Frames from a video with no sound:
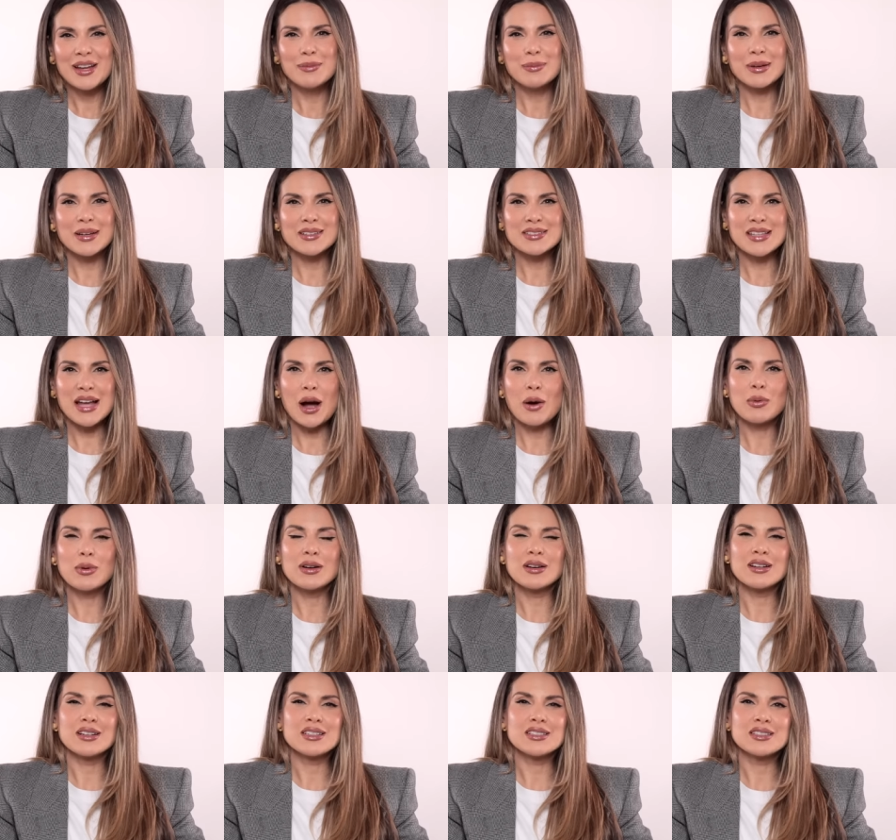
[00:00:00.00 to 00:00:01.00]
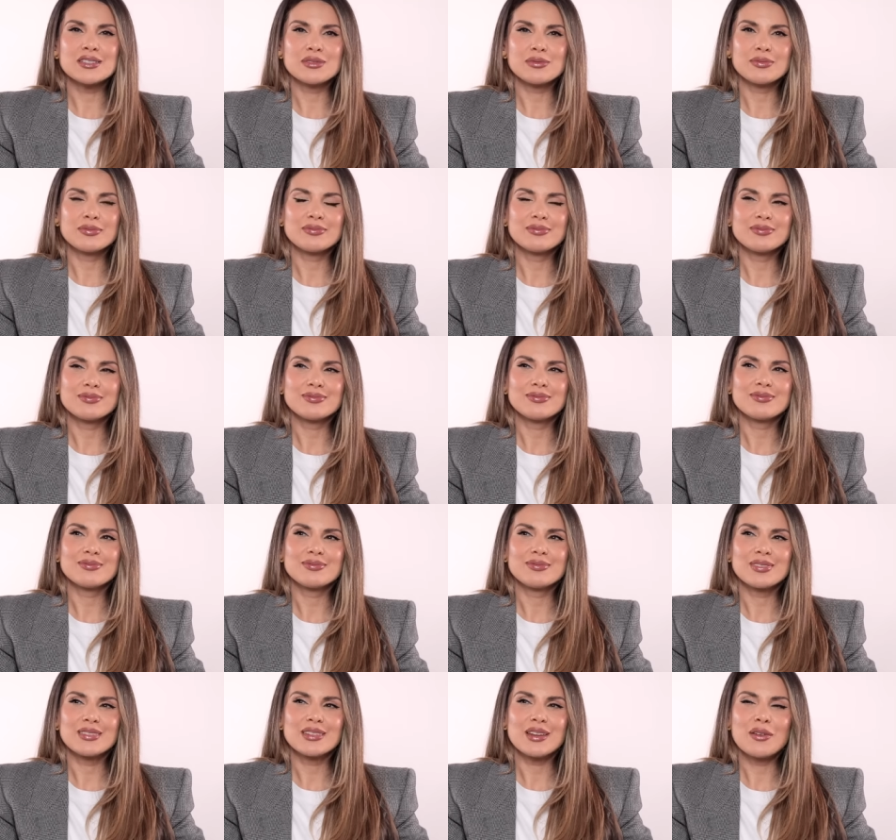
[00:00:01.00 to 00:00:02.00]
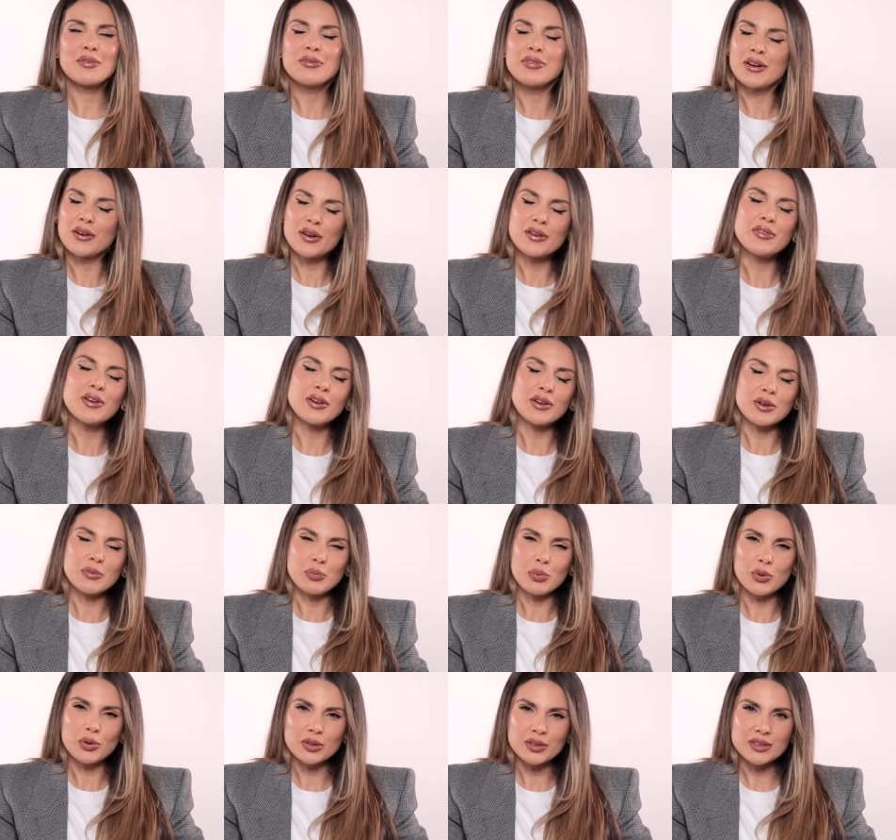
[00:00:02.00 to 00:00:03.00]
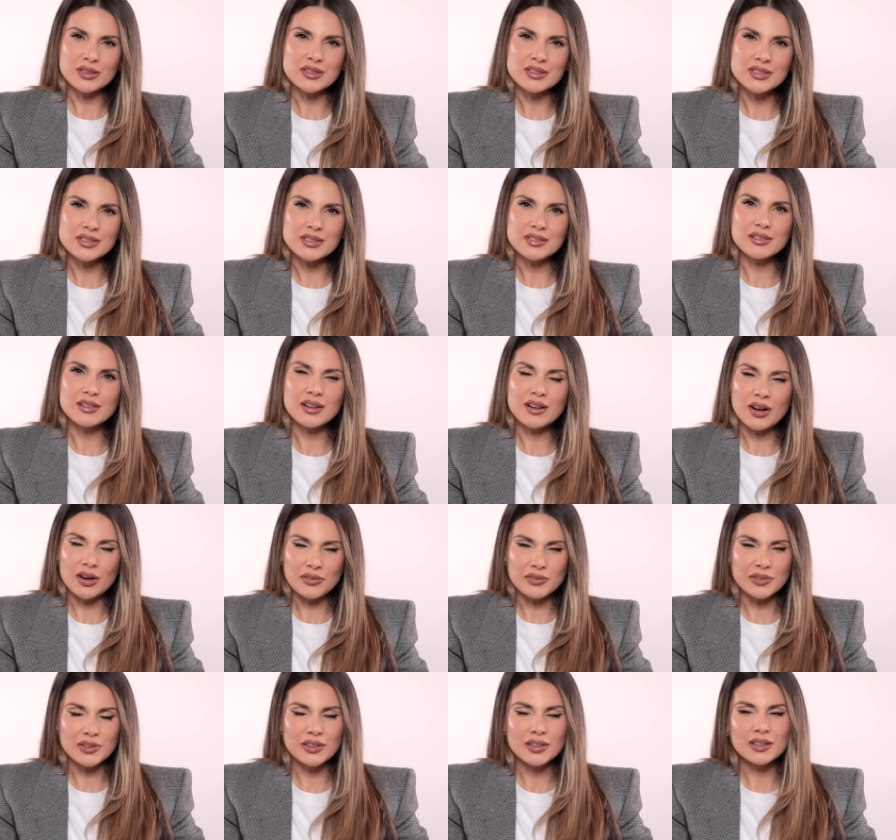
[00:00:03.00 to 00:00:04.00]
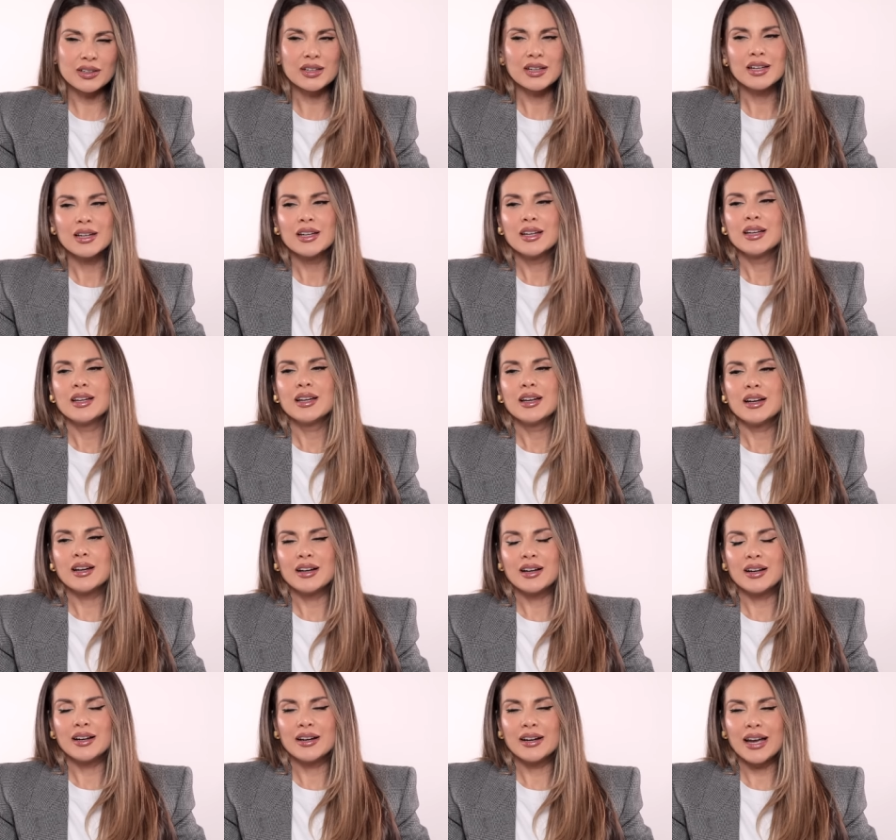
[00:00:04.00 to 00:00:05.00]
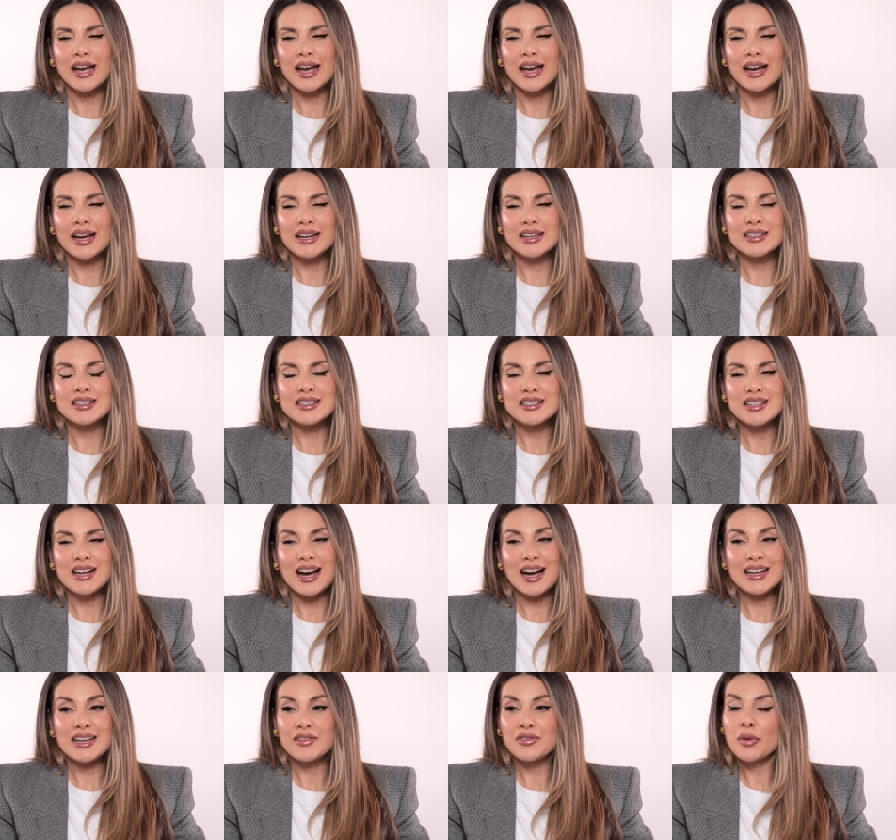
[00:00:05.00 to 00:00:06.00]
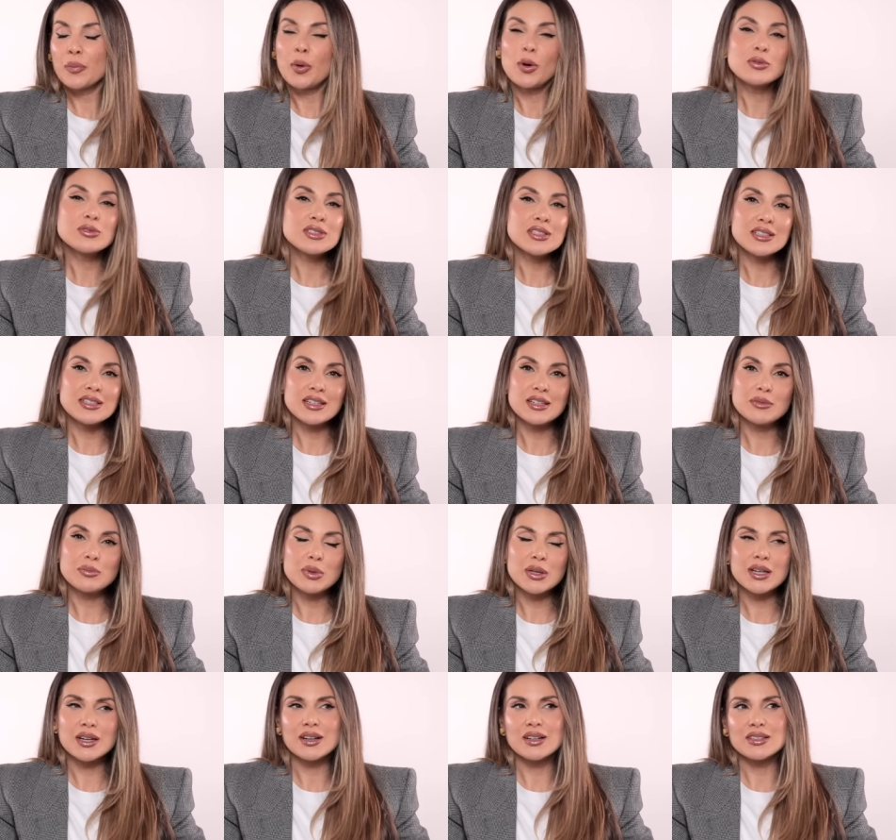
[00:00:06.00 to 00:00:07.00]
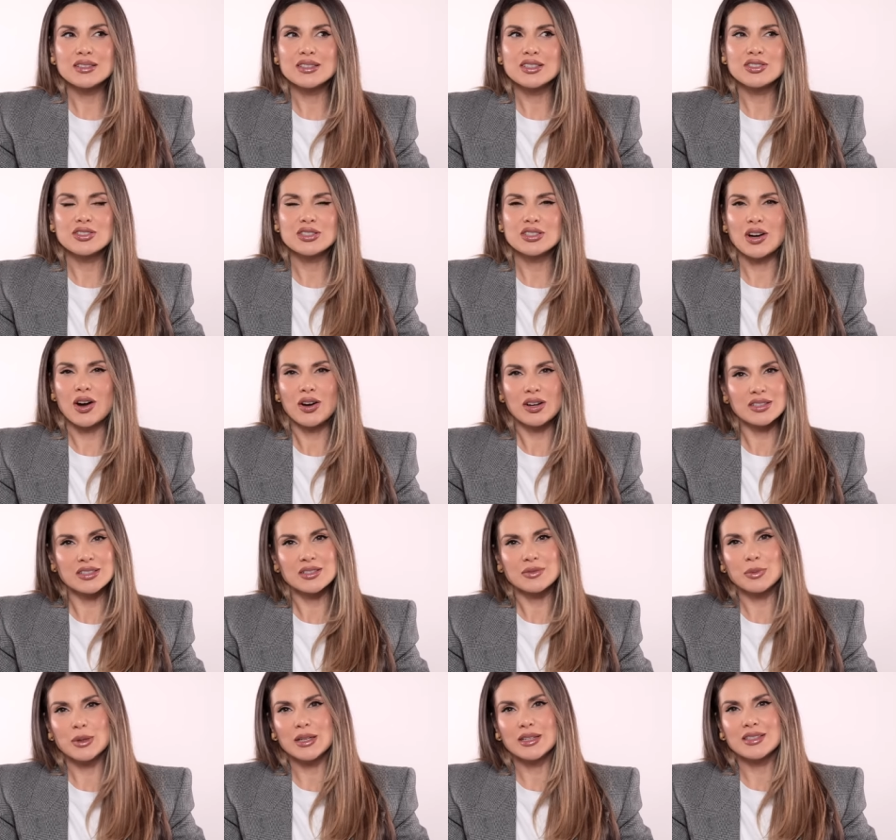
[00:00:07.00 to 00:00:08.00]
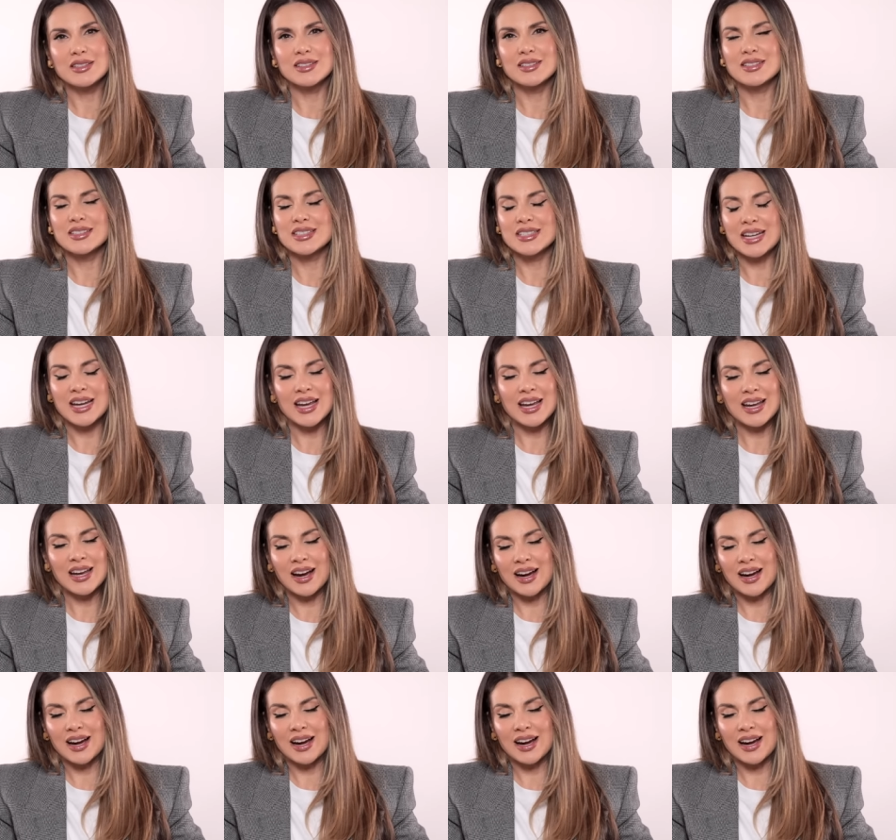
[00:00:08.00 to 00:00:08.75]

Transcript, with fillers: because that was a very very important cover. Uh, and I never posted it because it just haunts me to this day.